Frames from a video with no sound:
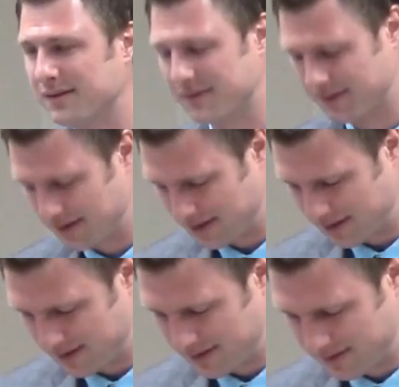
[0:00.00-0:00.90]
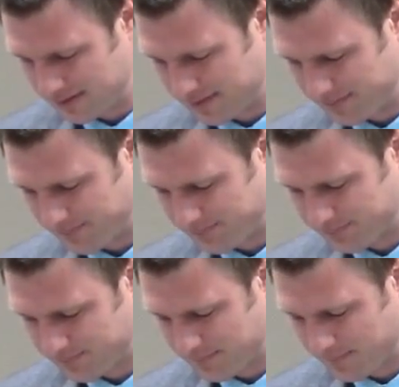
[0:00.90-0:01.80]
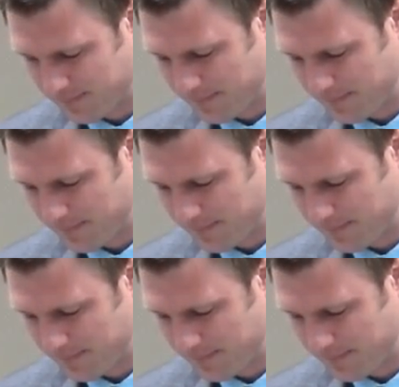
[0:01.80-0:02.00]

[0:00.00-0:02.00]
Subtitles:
(silence)